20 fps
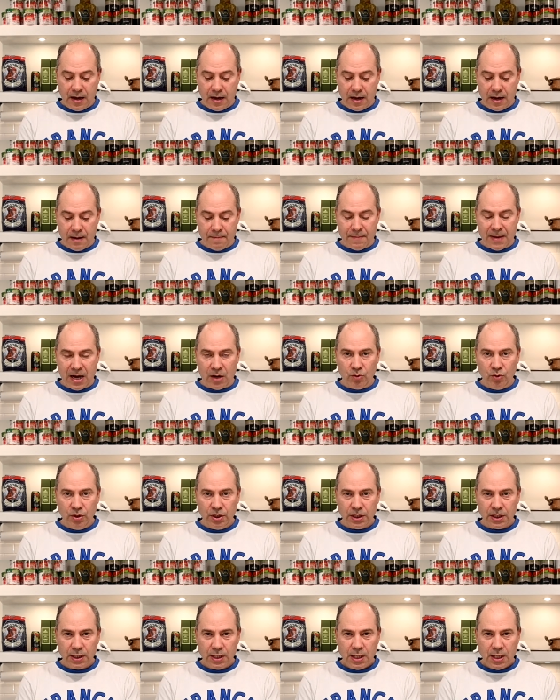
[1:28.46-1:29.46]

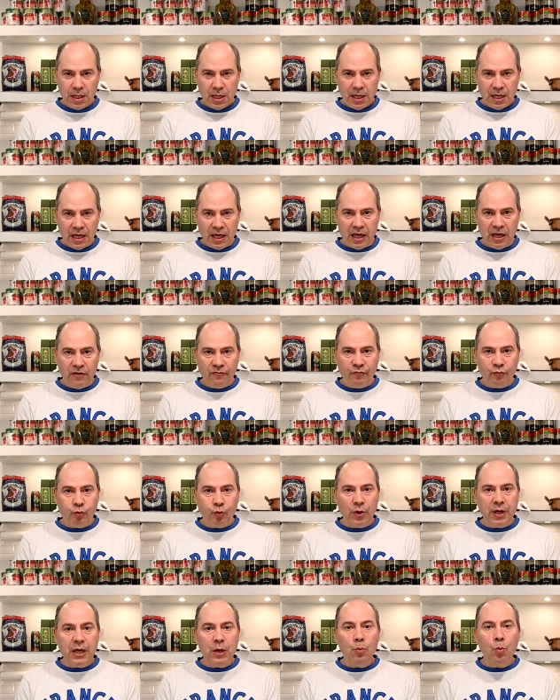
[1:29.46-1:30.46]
amount. If
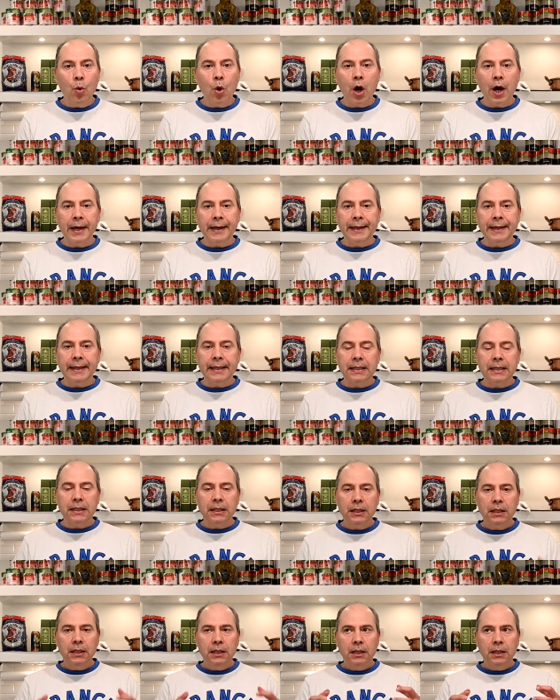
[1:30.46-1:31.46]
we want it
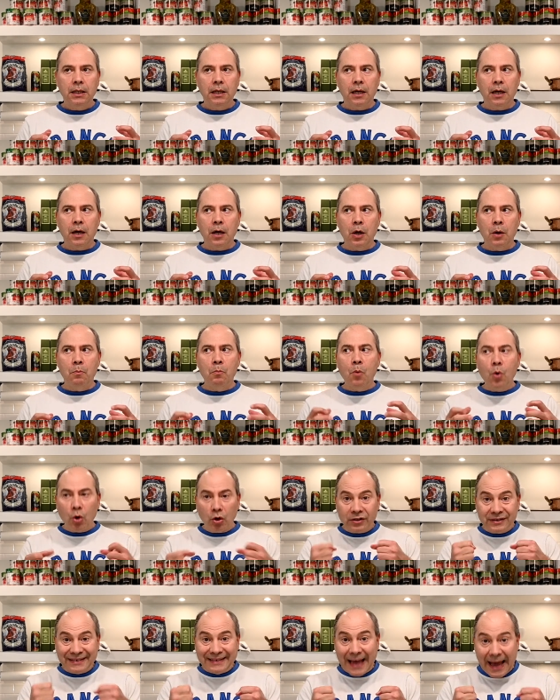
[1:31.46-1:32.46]

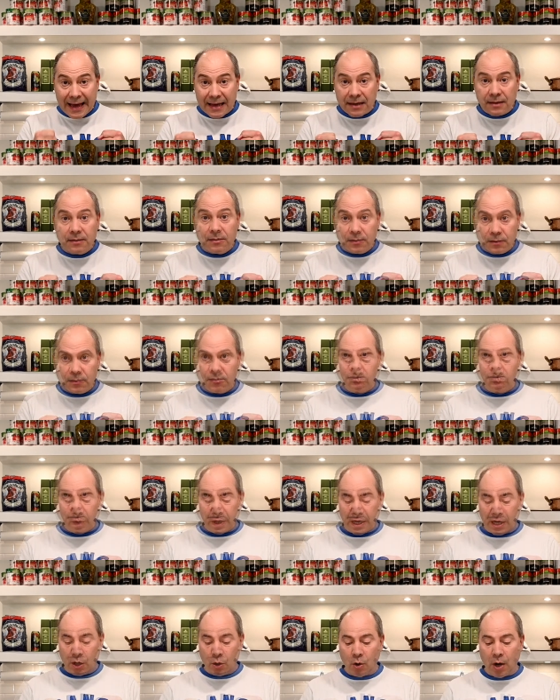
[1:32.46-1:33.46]
more dense, we
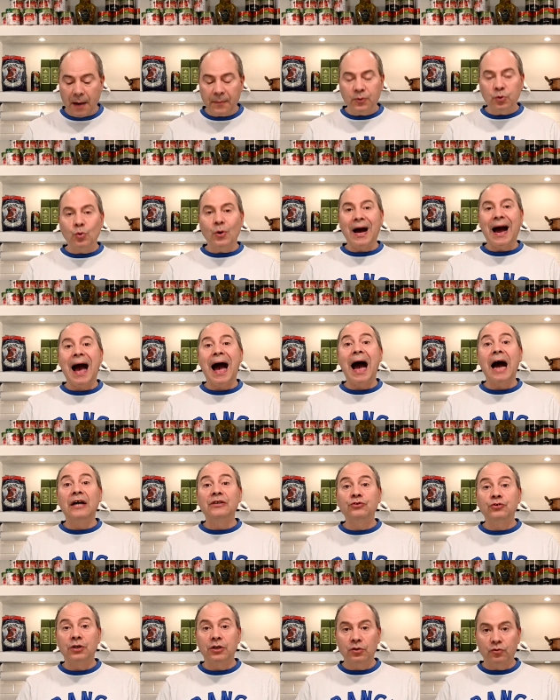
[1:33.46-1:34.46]
can go up to
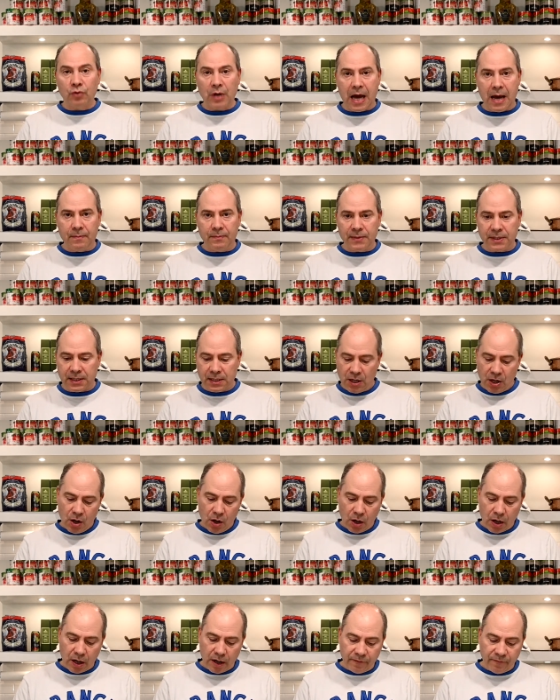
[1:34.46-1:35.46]
100 grams
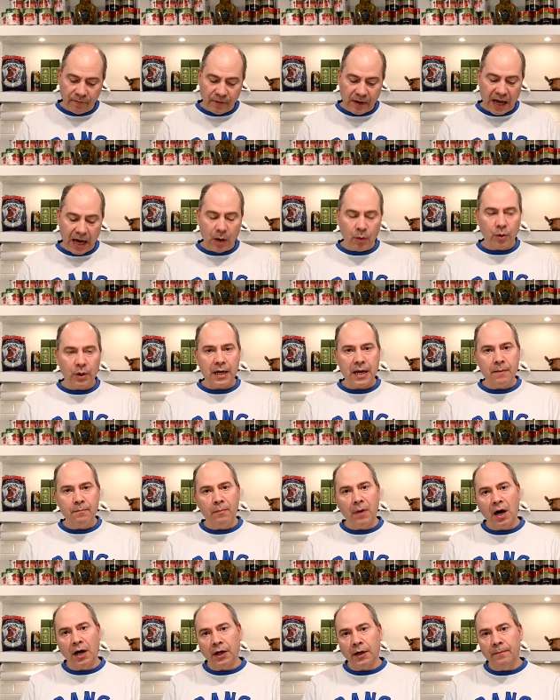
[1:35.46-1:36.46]
of flour and
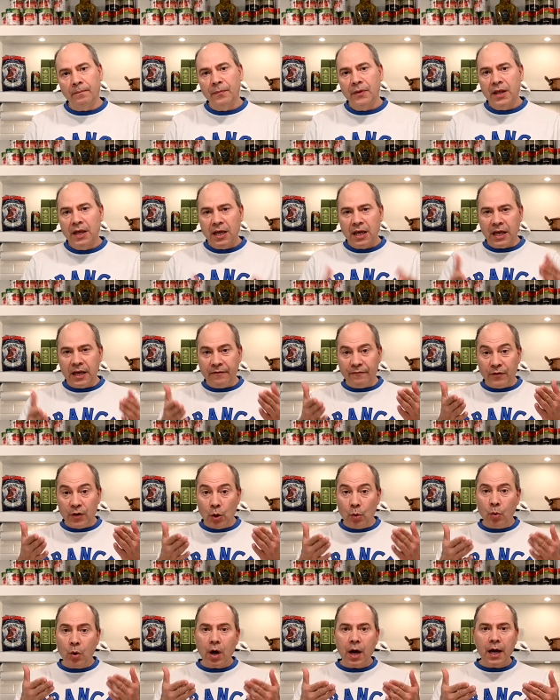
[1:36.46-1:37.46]
butter. If
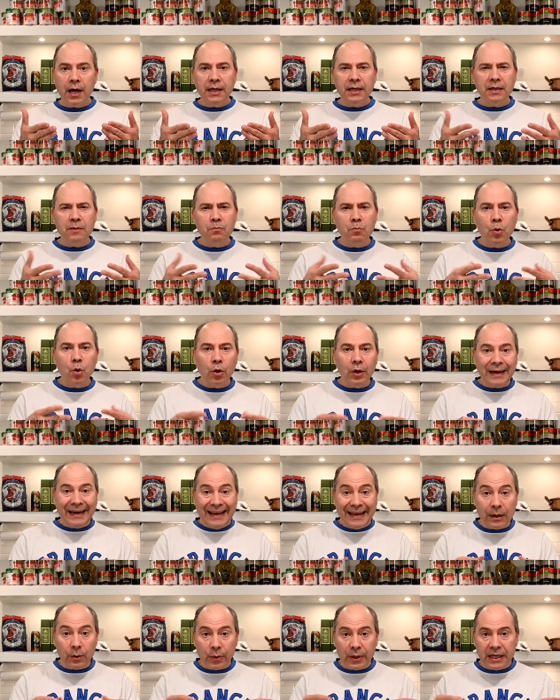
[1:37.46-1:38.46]
you want more
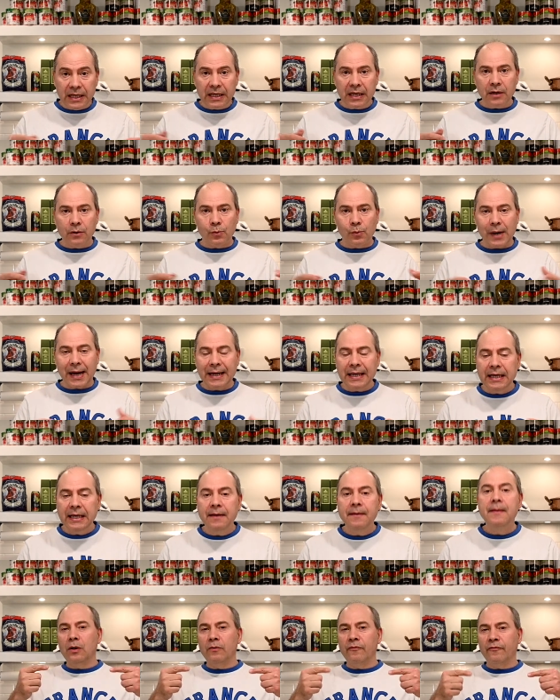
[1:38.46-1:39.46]
liquidy and
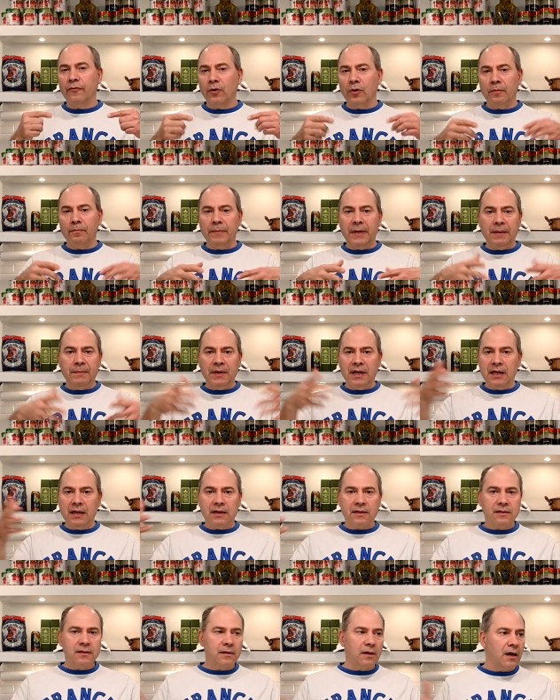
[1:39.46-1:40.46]
runny, for maybe
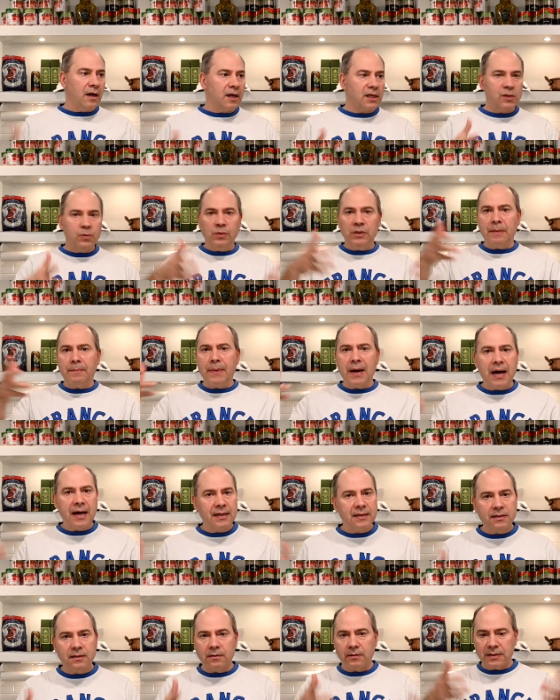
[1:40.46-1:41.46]
a sauce with a
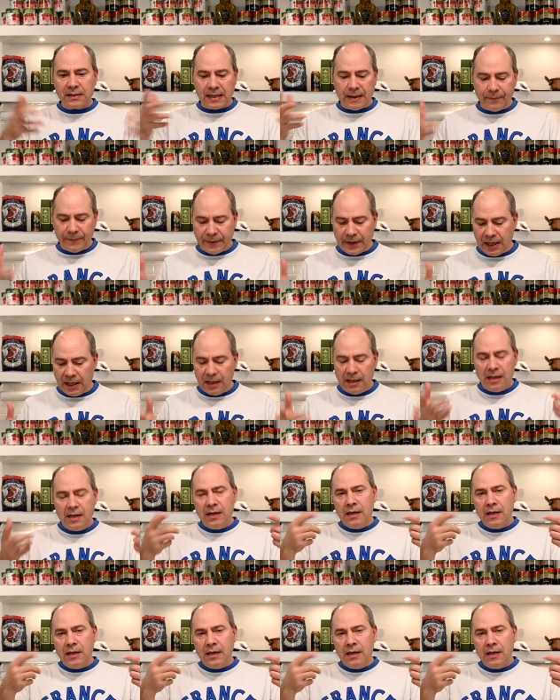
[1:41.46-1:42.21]
pasta or something,